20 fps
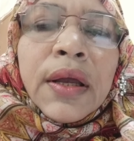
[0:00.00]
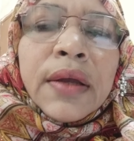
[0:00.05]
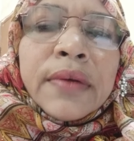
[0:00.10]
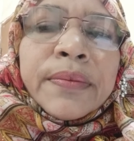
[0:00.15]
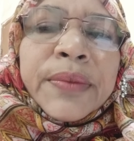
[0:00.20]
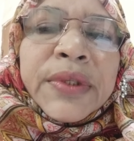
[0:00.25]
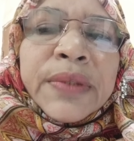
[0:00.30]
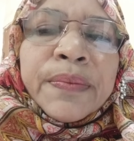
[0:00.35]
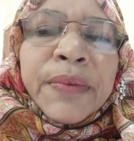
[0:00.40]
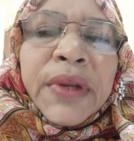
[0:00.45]

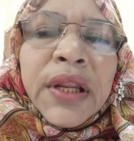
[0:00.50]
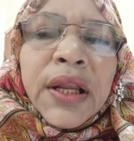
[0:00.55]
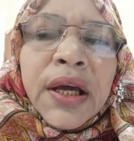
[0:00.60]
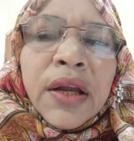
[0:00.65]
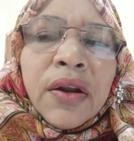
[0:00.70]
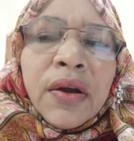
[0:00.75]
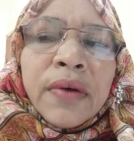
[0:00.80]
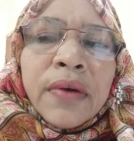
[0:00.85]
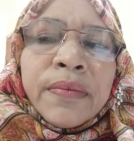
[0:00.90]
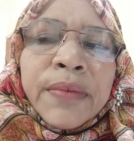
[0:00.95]

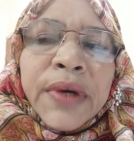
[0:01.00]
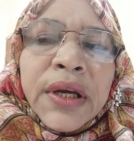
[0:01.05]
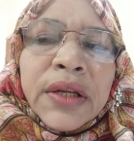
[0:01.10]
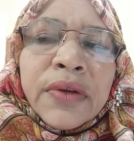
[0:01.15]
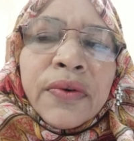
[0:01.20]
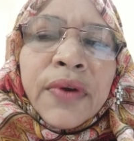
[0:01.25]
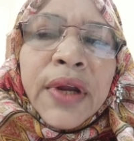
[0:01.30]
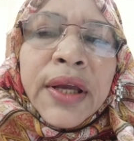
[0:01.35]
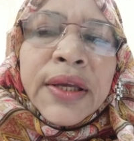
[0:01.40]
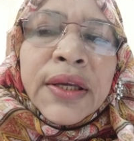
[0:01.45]

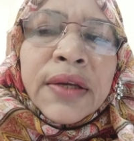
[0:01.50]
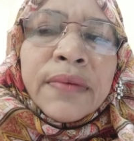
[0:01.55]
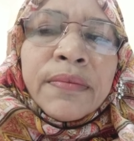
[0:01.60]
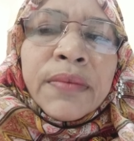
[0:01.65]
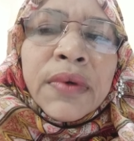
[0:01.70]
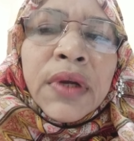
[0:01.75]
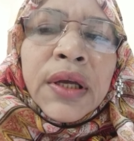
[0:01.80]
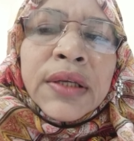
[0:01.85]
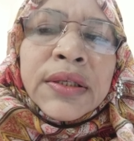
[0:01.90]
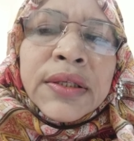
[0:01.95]

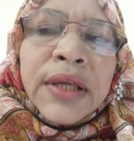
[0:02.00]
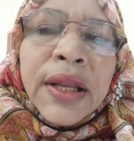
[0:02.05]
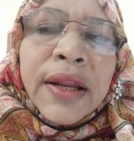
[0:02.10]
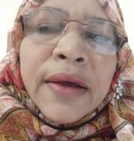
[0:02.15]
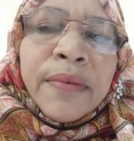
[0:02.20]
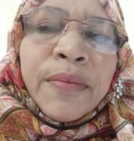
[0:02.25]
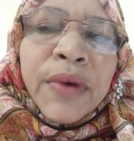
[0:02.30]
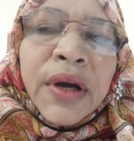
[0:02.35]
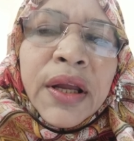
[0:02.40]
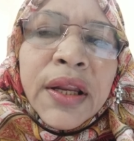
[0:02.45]
Bismillahirrahmanirrahim.
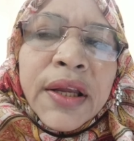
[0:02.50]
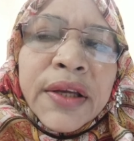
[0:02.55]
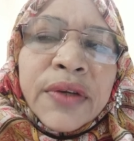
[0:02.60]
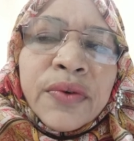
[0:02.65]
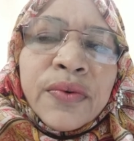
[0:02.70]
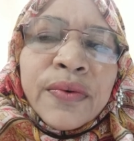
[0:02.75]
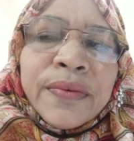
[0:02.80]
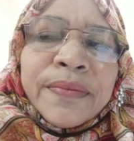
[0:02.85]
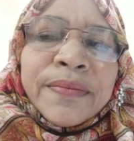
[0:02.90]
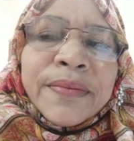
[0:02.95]
Assalamu
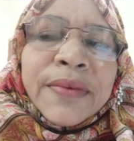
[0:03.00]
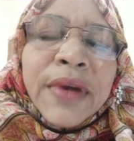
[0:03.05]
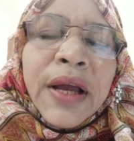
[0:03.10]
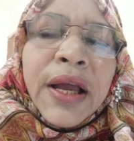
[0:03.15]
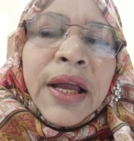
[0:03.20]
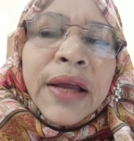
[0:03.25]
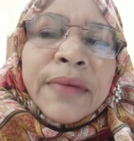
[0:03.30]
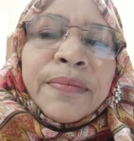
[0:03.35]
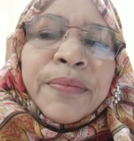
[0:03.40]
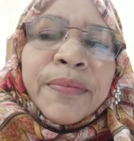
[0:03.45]
alaikum.
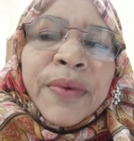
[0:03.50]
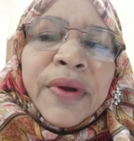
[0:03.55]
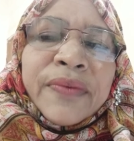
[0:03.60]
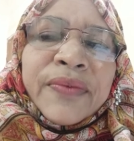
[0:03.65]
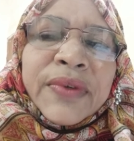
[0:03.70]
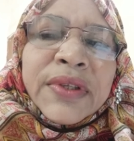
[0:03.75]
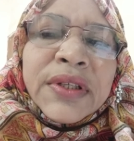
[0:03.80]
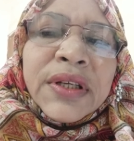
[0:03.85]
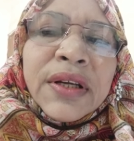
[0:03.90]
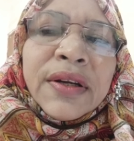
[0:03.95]
I am
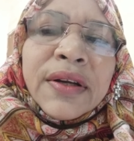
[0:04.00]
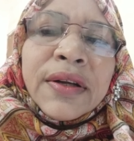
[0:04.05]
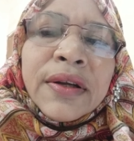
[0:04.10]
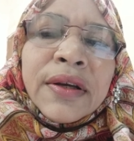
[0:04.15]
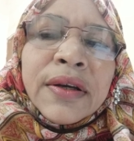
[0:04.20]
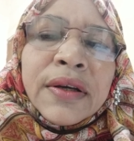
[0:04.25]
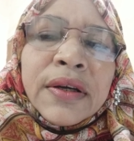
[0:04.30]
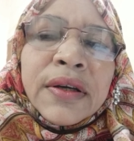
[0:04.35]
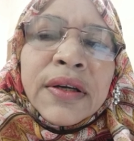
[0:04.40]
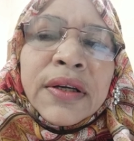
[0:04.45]
Professor
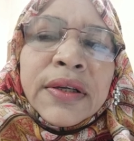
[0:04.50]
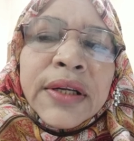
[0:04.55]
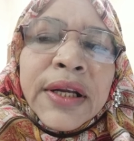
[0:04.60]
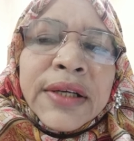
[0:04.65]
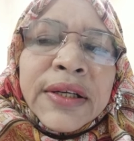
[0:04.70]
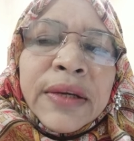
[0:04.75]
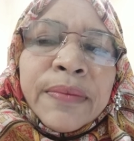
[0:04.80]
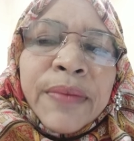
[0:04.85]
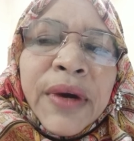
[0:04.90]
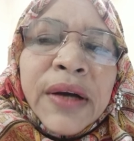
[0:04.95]

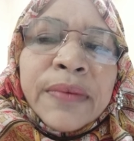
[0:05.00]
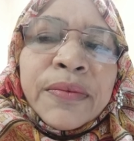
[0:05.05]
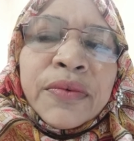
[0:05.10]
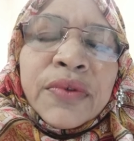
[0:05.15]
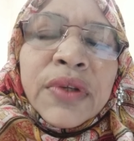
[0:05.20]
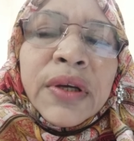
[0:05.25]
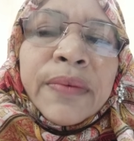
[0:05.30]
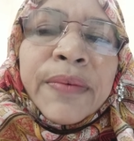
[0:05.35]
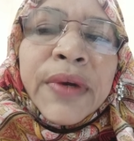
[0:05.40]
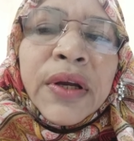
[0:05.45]
Dr.
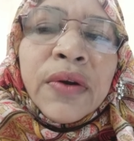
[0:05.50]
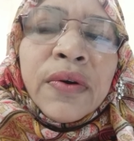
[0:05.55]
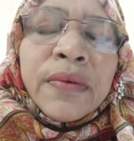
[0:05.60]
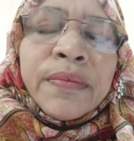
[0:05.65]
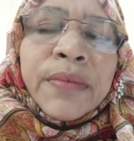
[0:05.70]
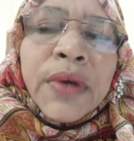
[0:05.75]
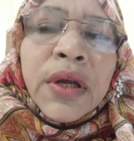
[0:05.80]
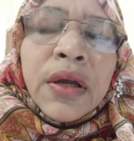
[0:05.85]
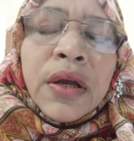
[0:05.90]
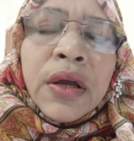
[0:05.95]
Mahamuda
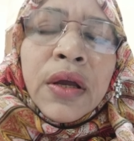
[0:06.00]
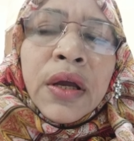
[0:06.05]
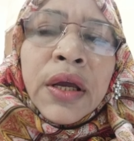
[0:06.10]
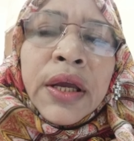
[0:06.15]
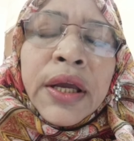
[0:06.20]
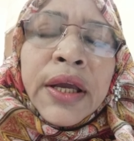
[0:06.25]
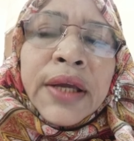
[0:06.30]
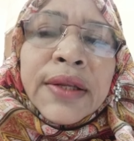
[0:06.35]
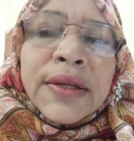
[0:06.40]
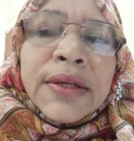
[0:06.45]
Begum,
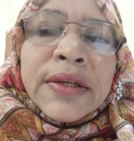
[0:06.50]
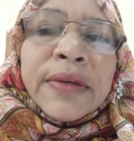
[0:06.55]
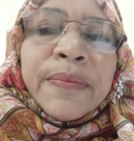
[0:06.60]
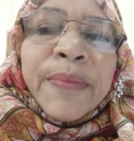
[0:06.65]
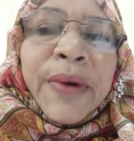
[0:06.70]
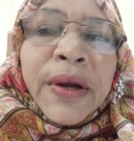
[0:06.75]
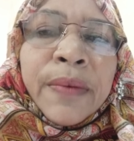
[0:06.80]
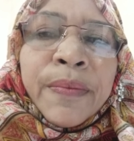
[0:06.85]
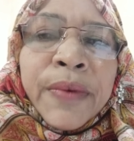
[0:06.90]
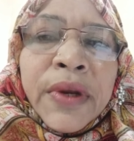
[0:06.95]
Head
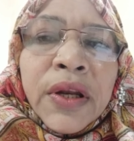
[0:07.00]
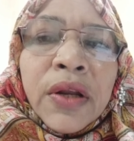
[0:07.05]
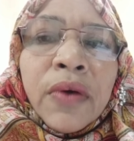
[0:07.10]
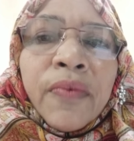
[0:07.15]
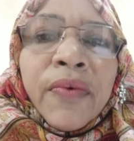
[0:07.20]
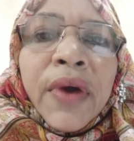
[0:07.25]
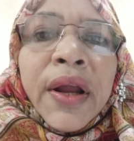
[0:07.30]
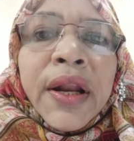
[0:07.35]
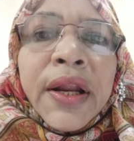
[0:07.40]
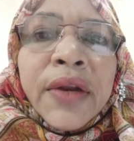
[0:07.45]
Department
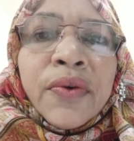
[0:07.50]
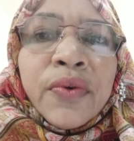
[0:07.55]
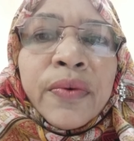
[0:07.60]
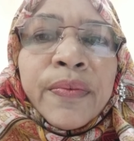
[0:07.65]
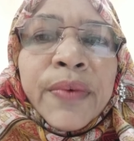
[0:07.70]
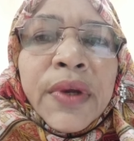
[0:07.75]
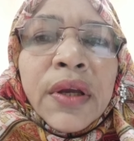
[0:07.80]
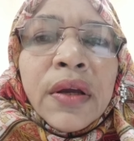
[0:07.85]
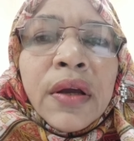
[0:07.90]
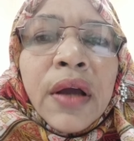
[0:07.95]
of
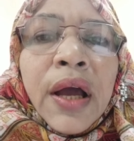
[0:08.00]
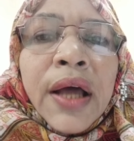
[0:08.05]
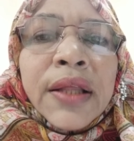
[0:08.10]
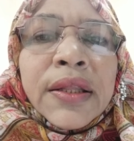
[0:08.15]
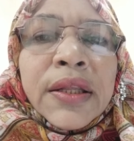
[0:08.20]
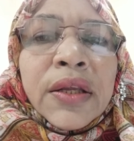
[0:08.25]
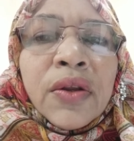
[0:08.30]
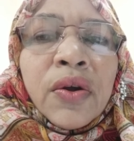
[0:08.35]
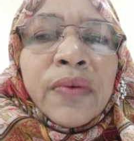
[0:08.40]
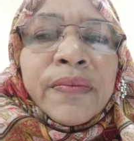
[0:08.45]
Anatomy at
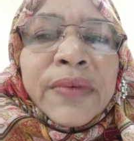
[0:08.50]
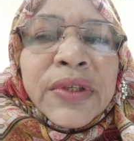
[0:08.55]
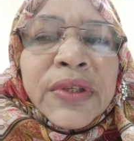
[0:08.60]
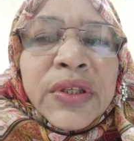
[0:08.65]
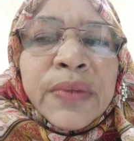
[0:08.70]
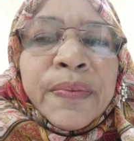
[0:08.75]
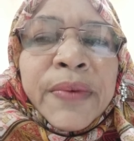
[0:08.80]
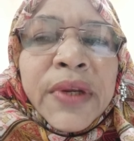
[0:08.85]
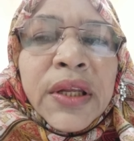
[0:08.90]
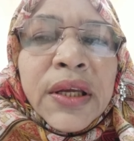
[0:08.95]
the
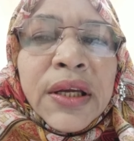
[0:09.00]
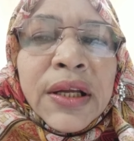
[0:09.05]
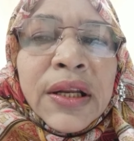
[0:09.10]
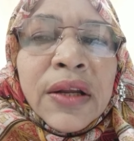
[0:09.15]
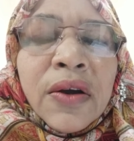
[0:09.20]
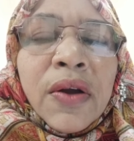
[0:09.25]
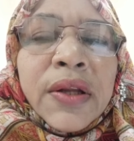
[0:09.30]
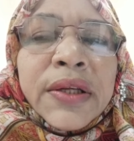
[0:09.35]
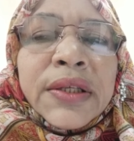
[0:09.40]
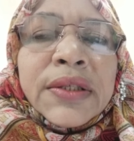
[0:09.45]
Women's Medical
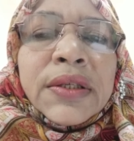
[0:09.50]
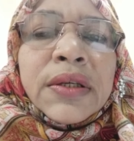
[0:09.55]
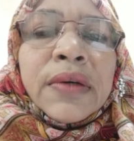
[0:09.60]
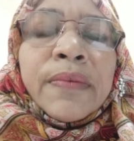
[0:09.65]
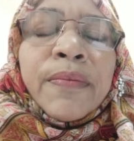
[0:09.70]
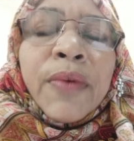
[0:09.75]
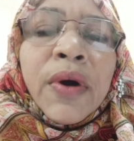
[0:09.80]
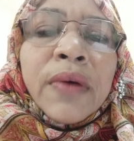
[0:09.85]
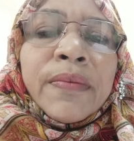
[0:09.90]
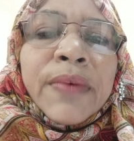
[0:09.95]
College,
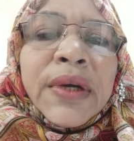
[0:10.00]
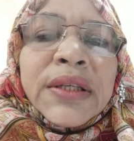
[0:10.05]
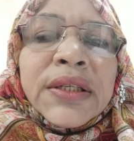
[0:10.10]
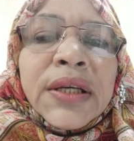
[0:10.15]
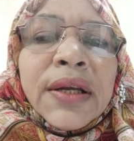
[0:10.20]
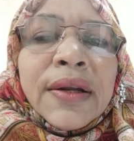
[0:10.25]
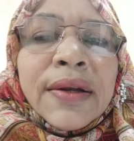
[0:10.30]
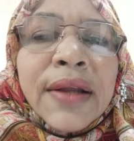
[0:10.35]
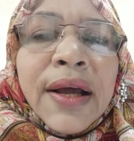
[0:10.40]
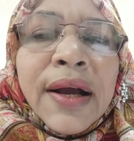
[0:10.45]

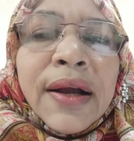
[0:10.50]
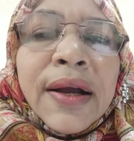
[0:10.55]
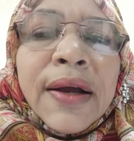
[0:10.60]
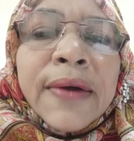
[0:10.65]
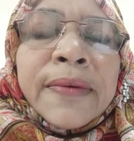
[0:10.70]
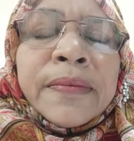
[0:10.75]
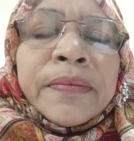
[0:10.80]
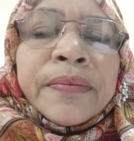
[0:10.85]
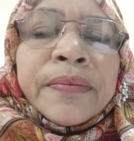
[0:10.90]
Mogbazar, Dhaka.